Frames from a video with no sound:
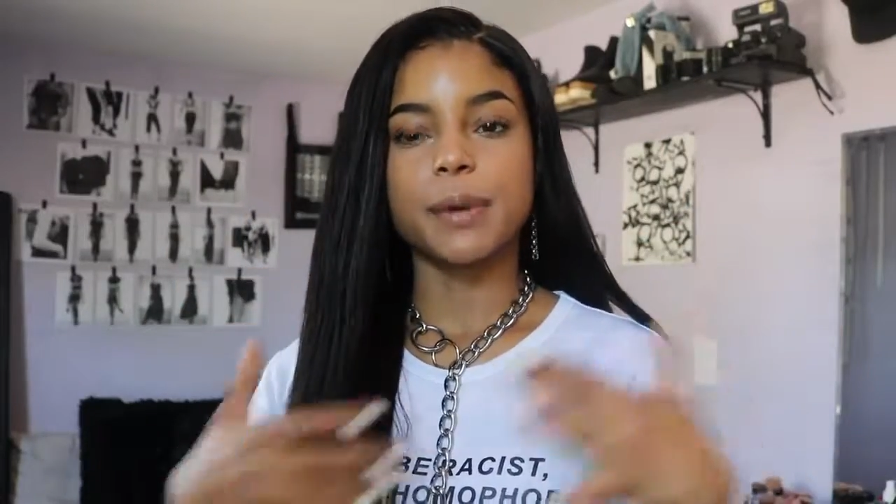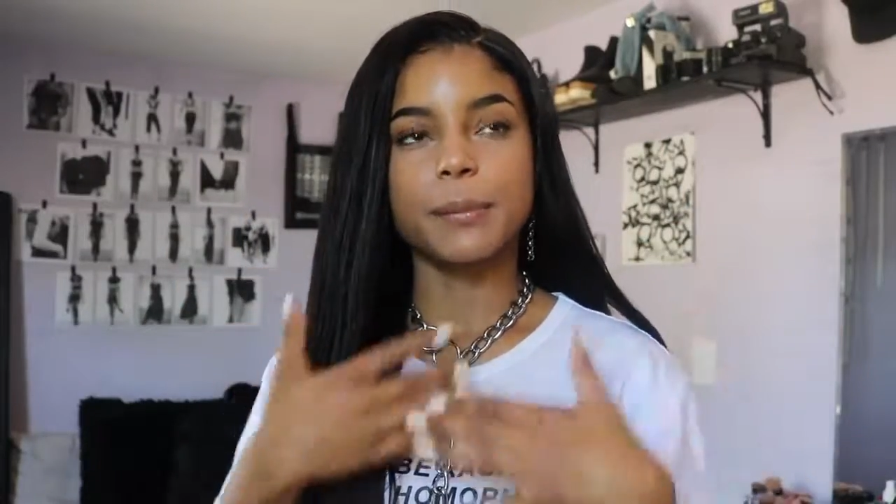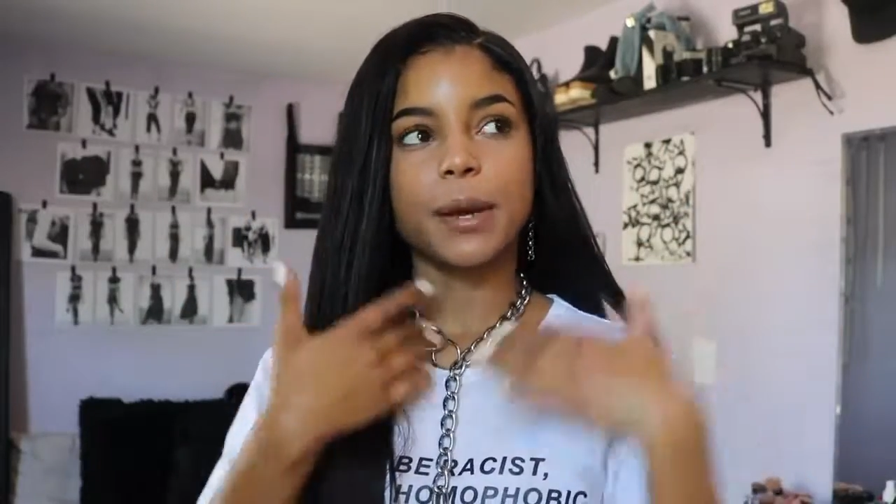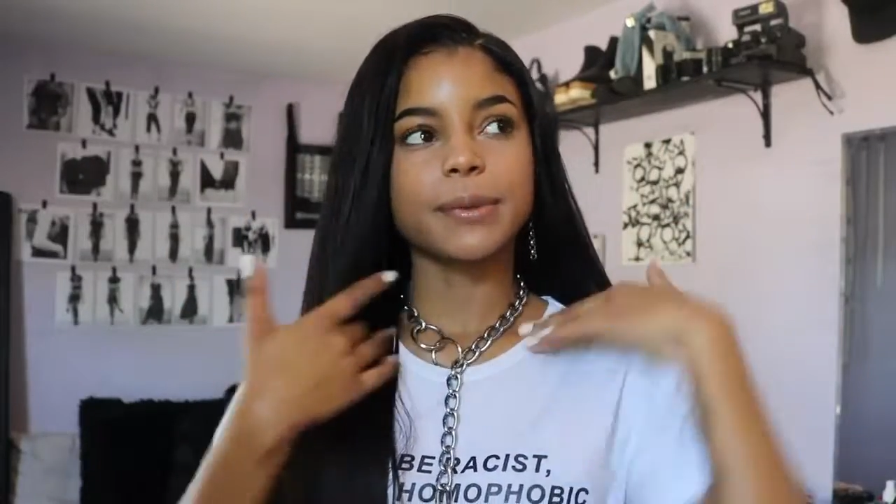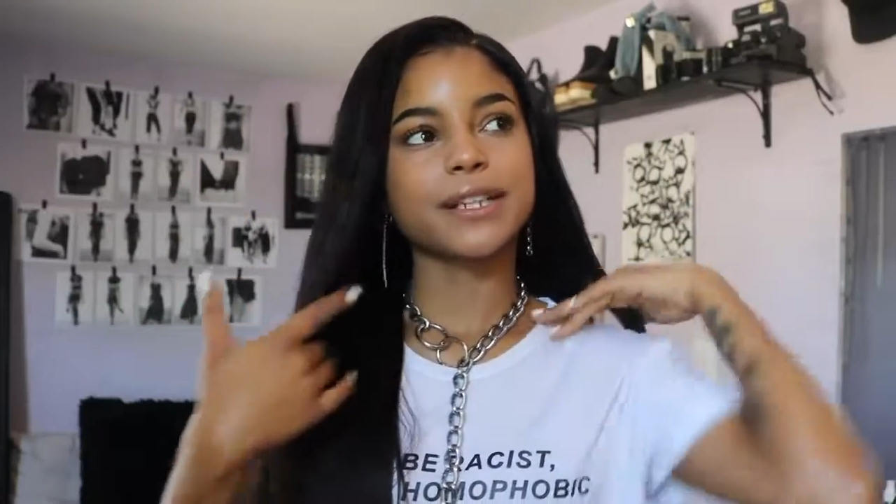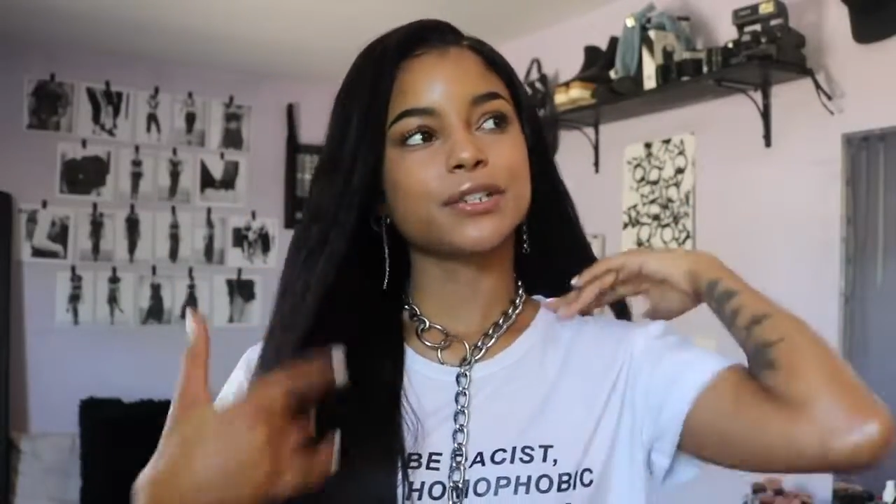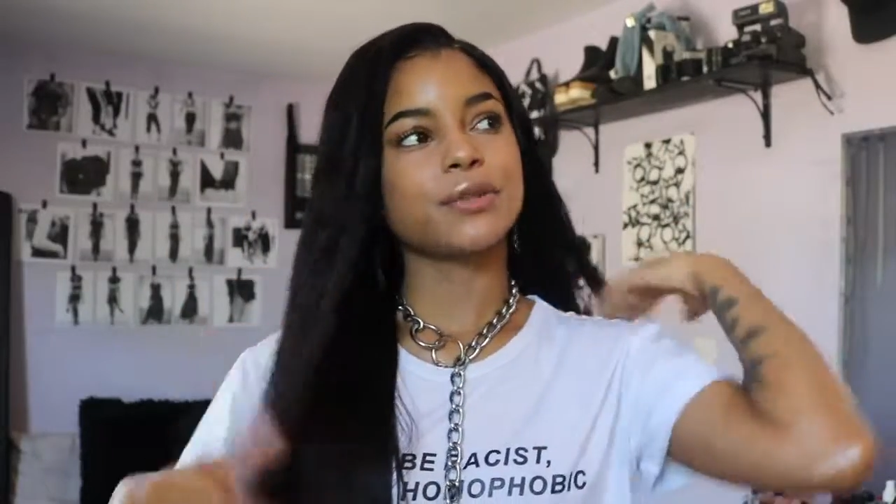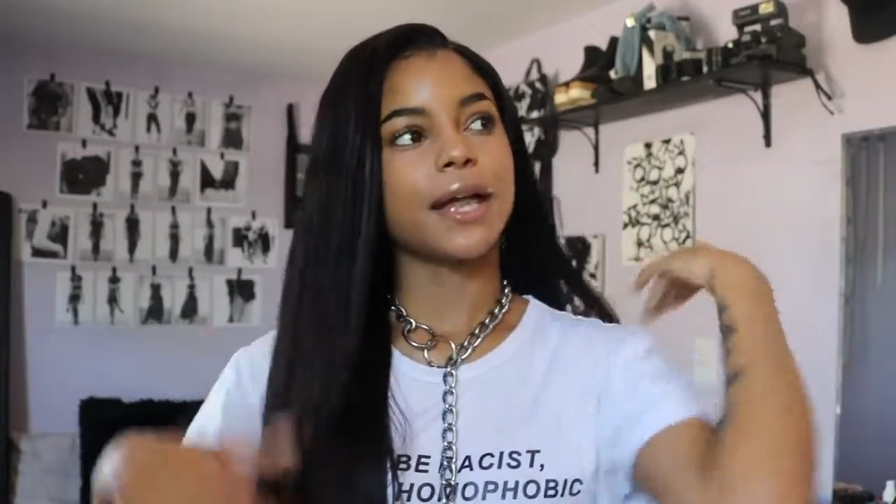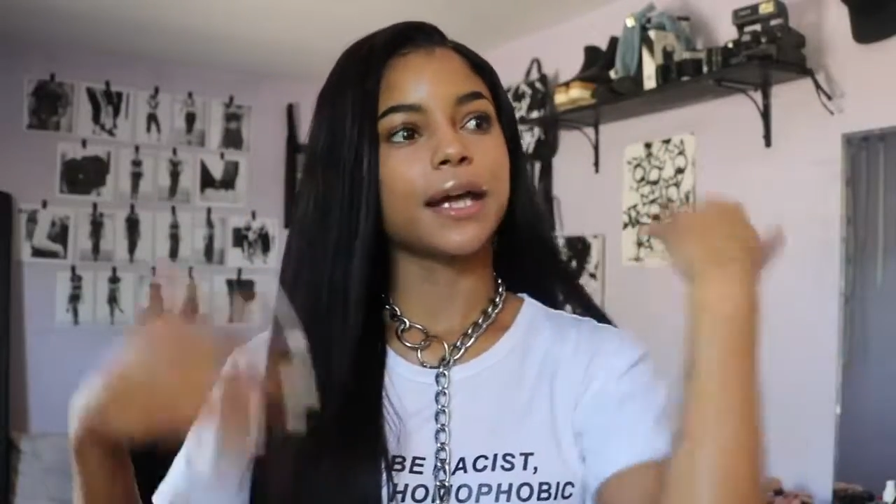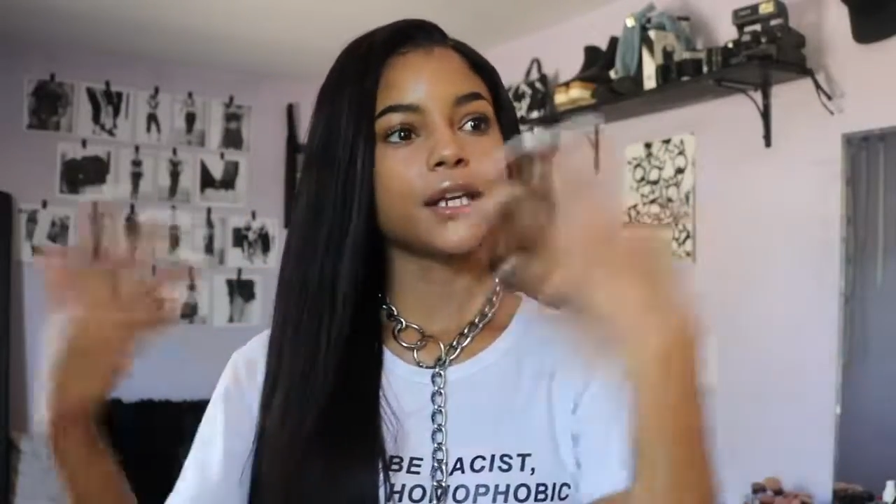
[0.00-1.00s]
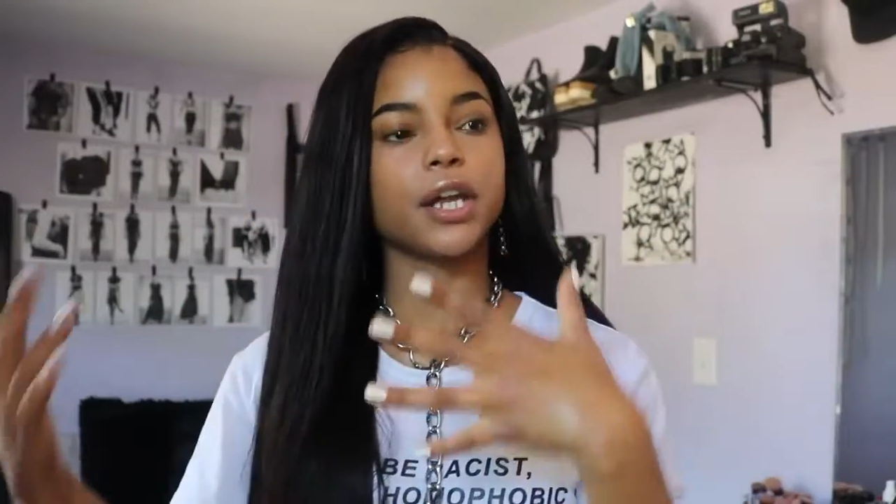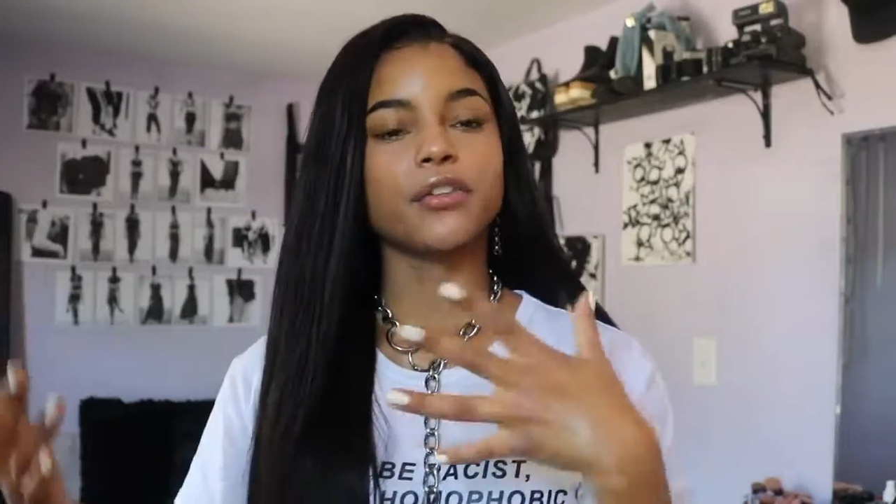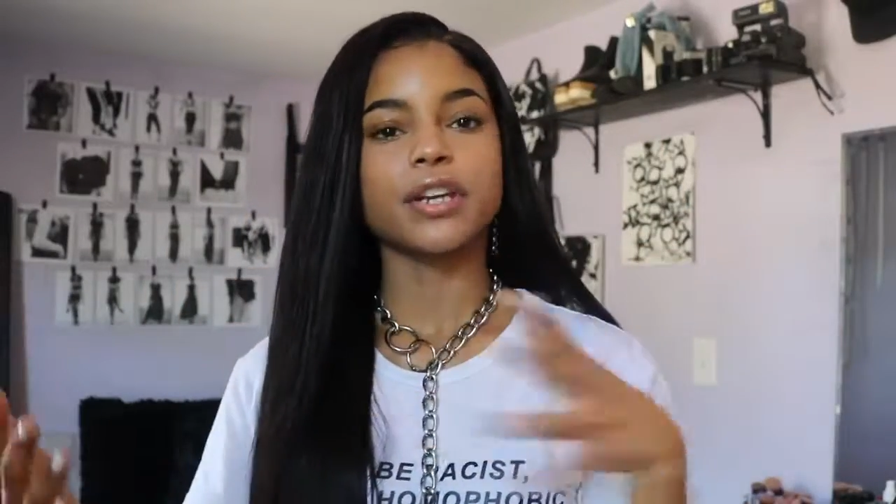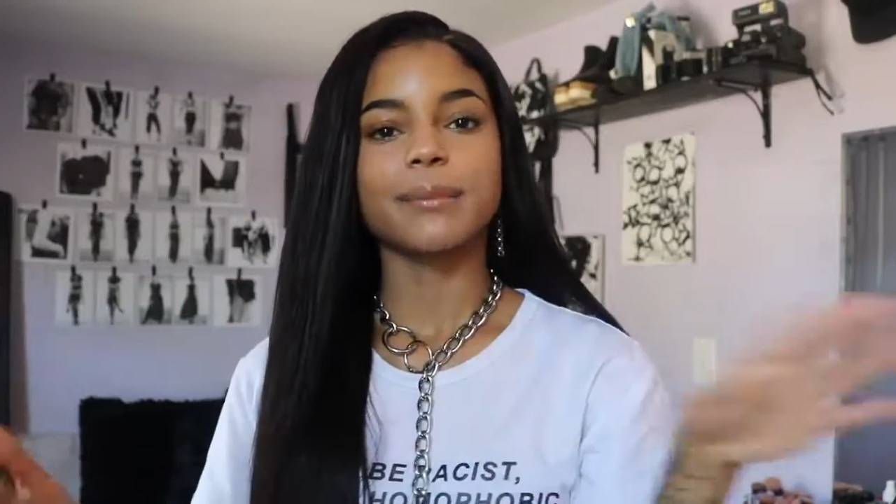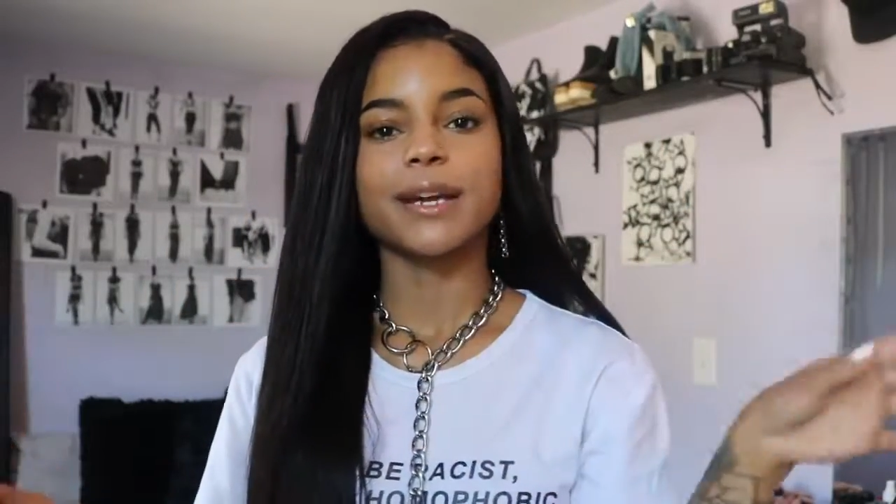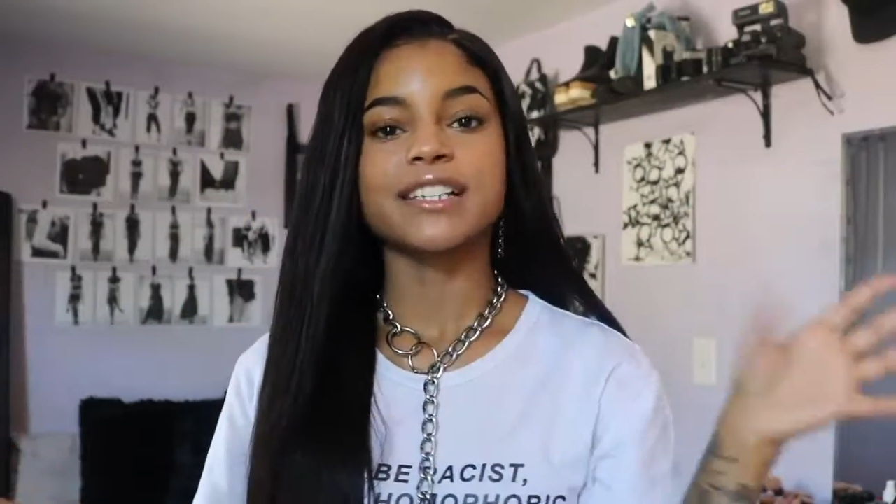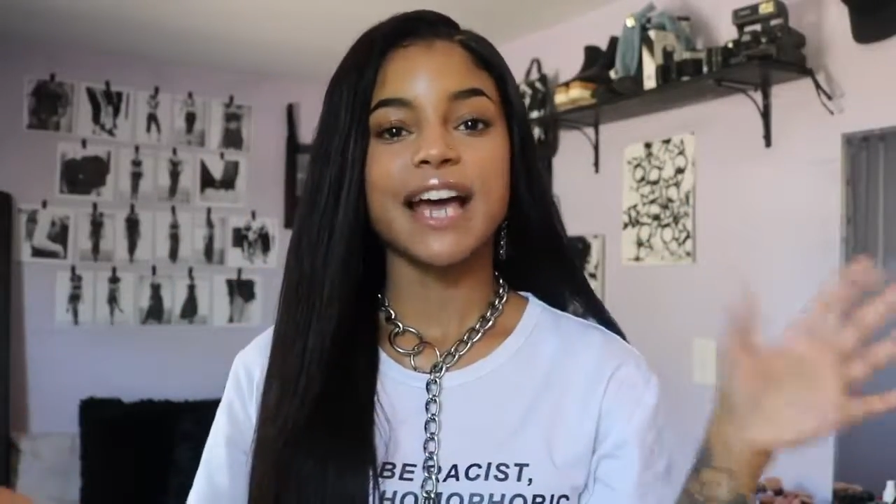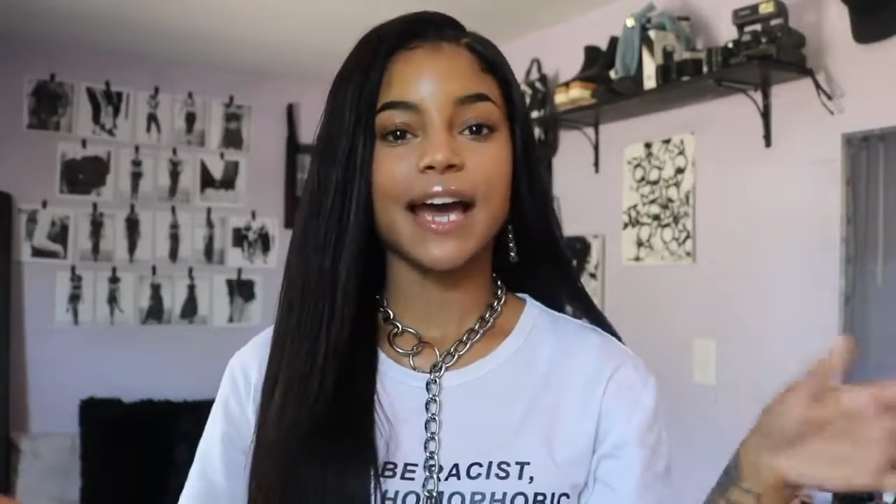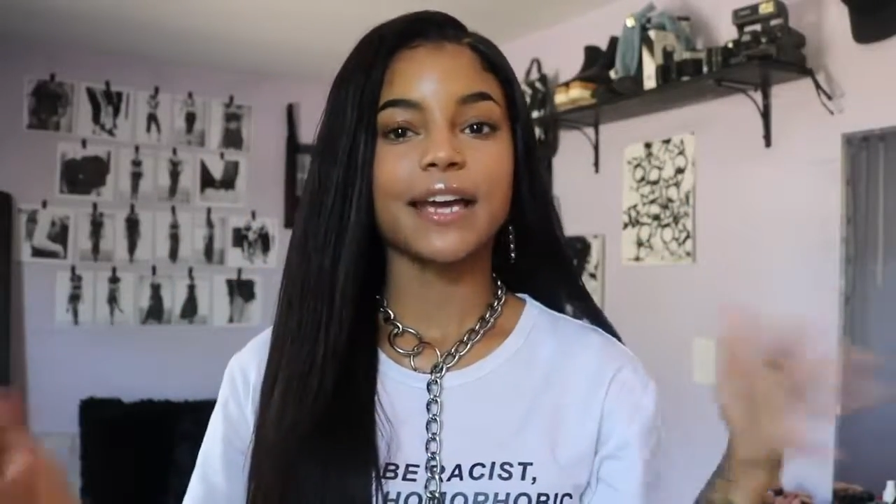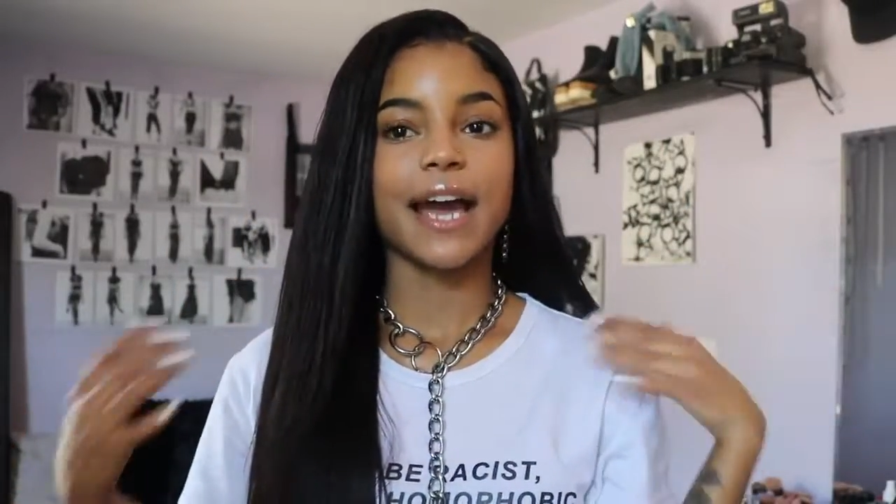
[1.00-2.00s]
but I'm probably gonna do that like another day because I